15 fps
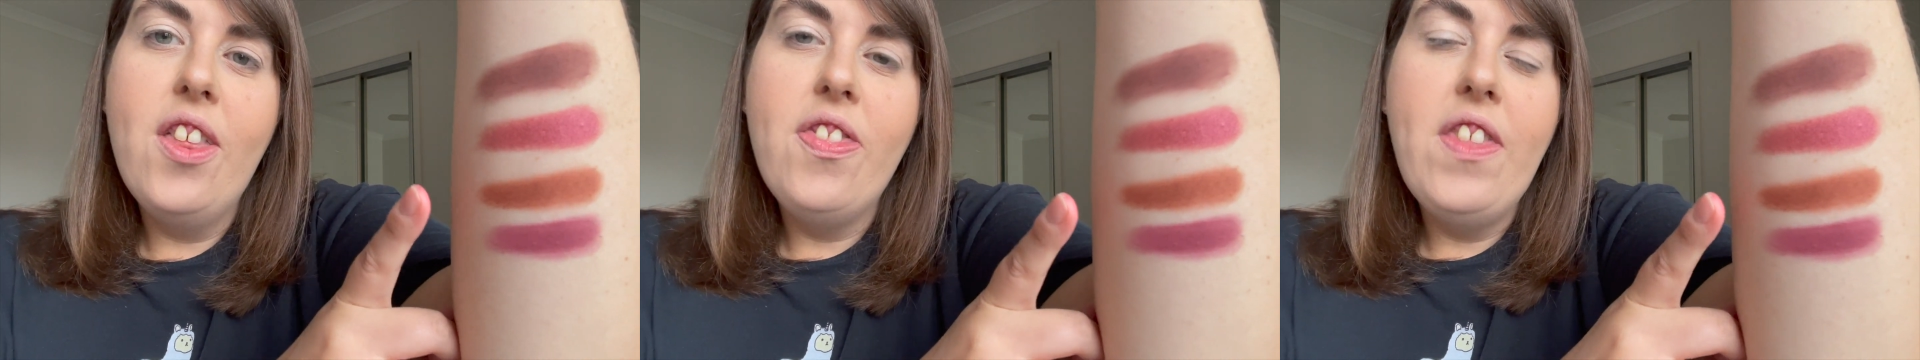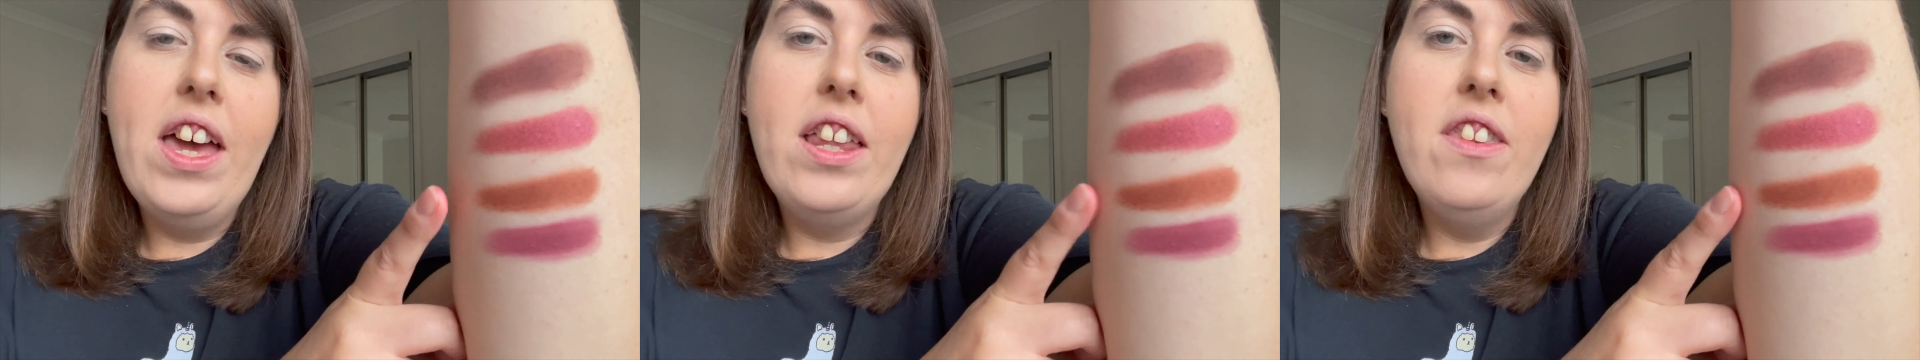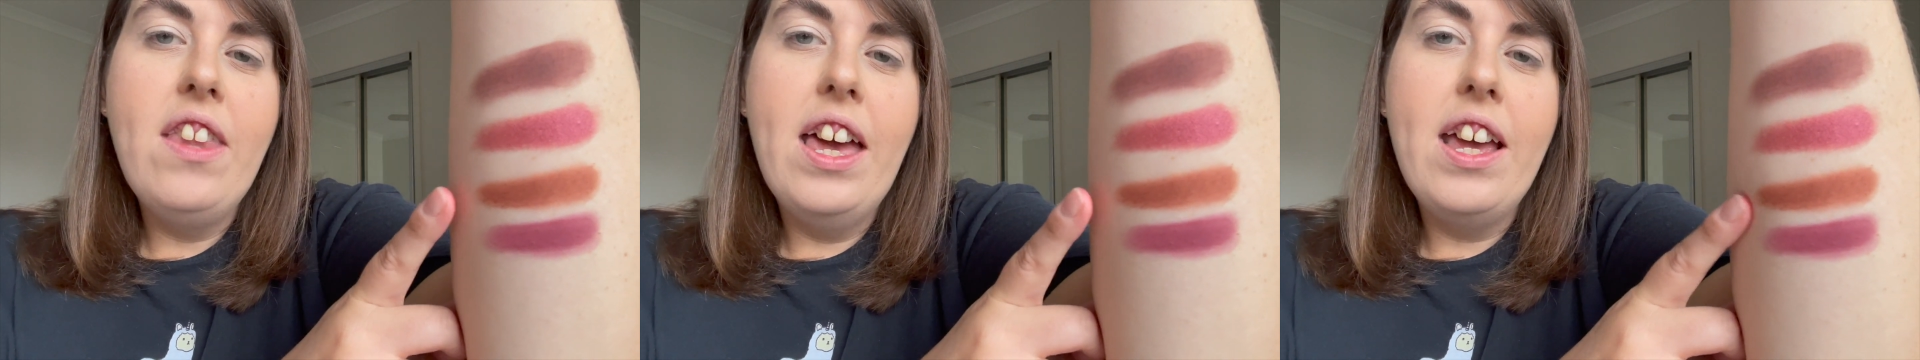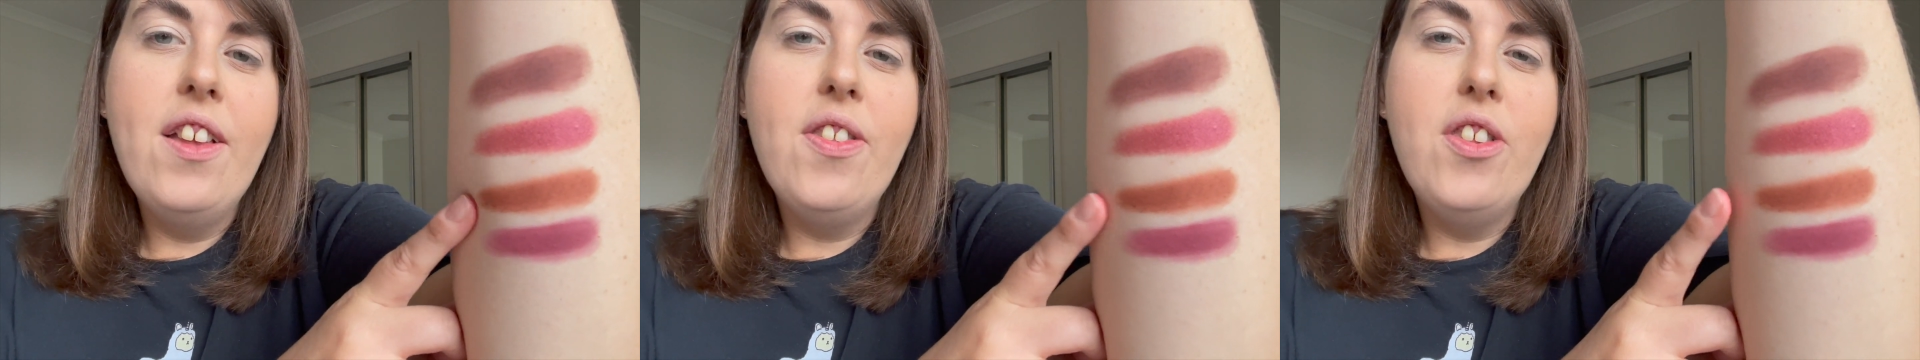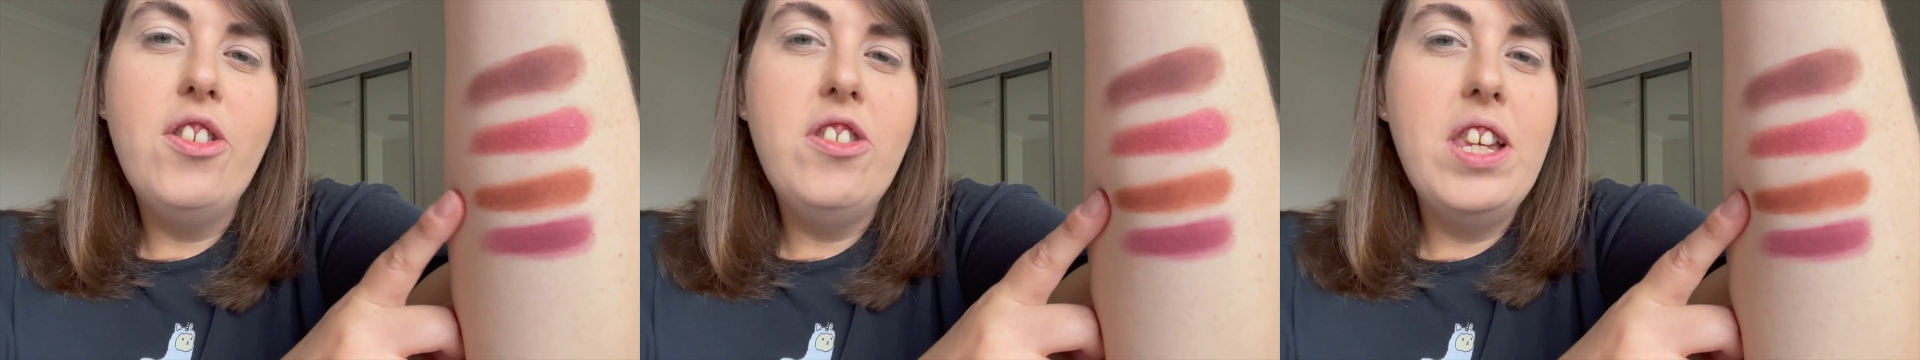Then there is
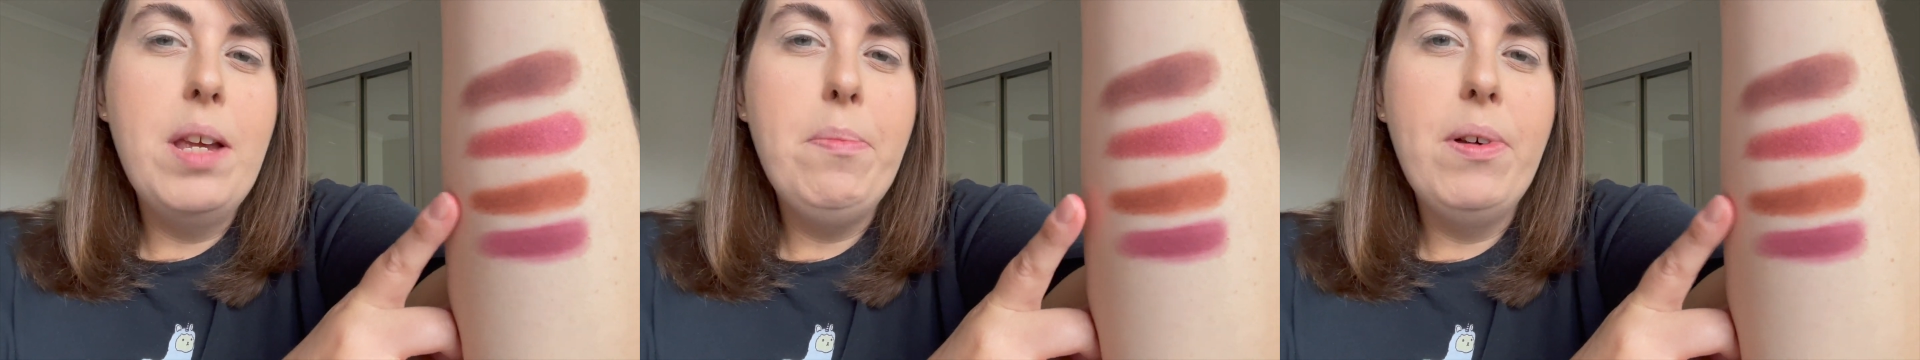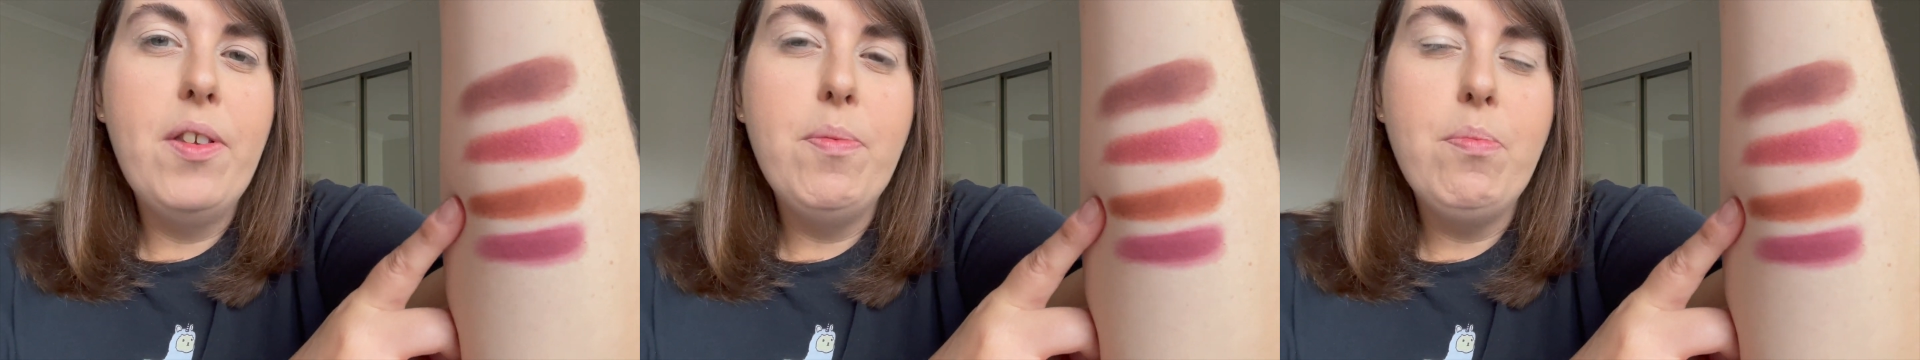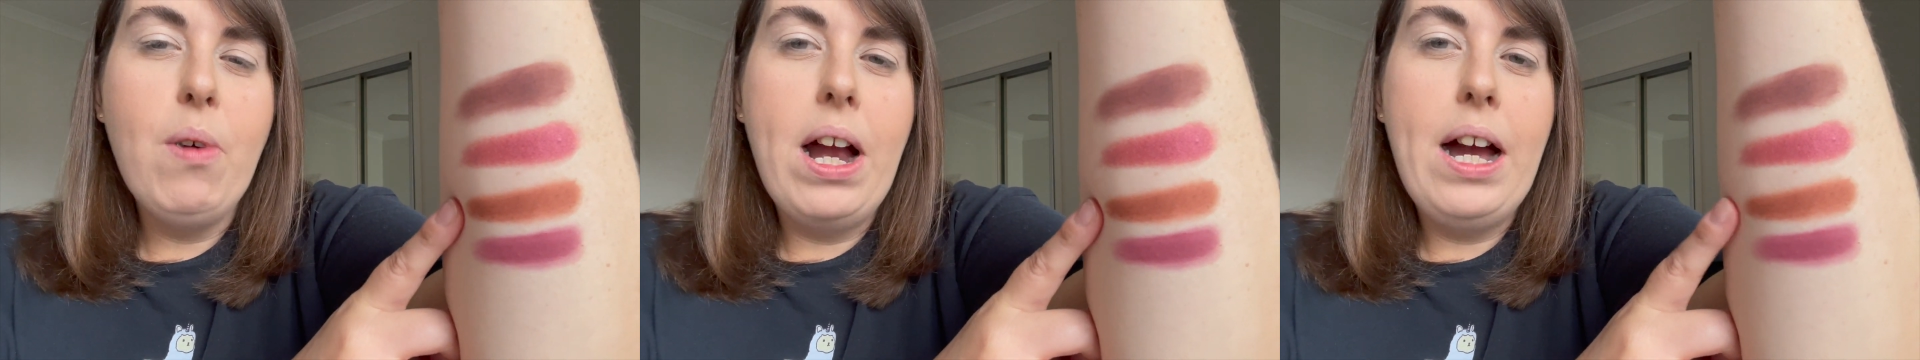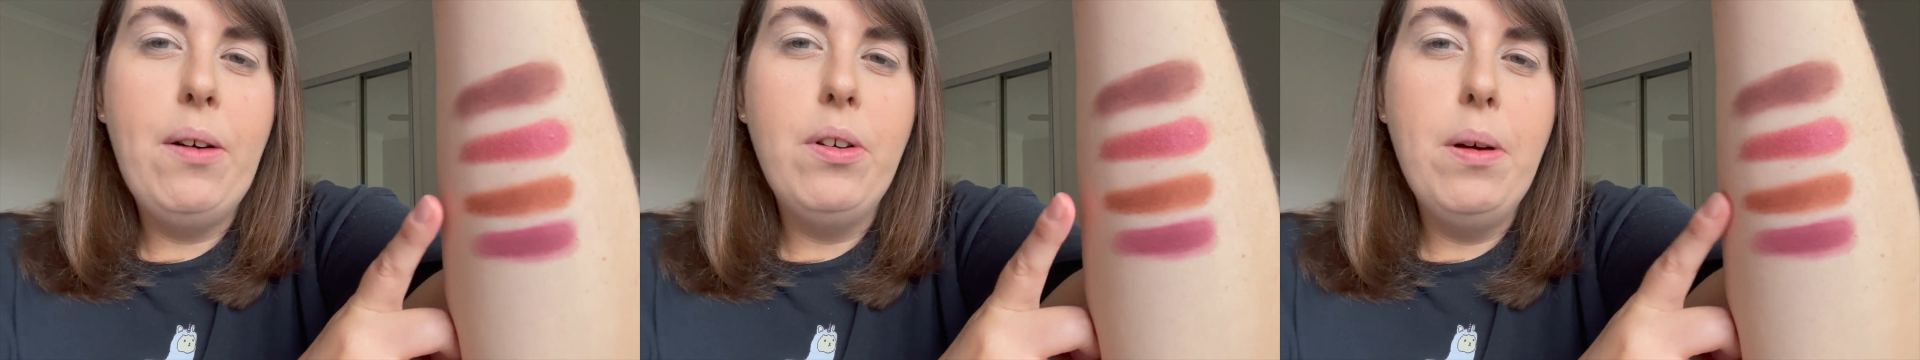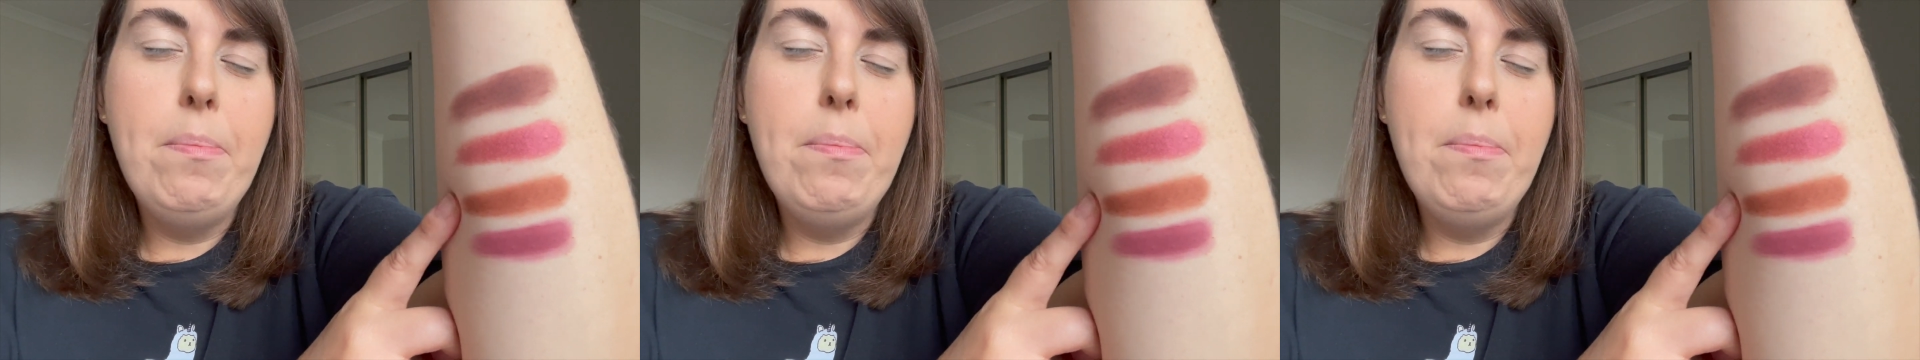the deepest brown